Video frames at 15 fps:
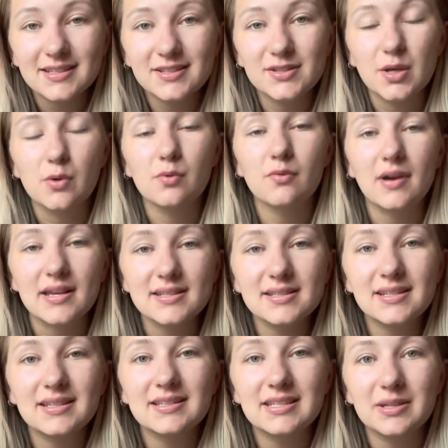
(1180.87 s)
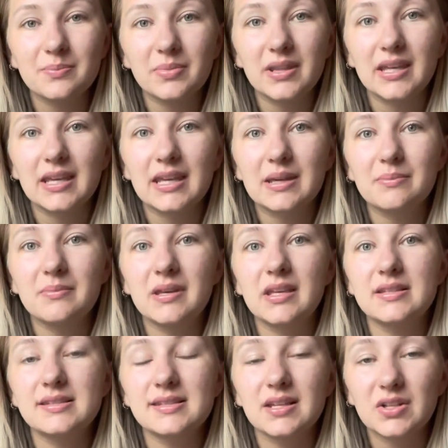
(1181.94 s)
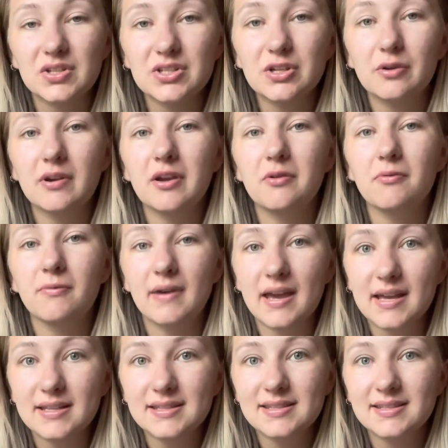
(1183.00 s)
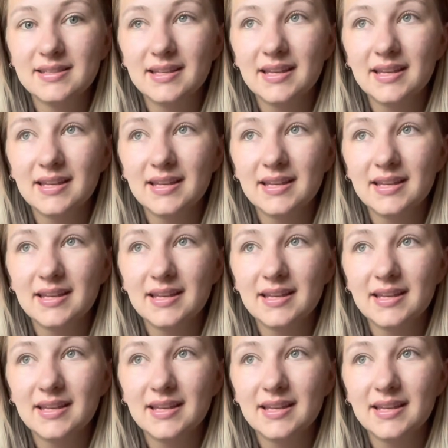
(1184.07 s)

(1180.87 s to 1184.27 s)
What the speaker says: So resting deeply can be sensory rest.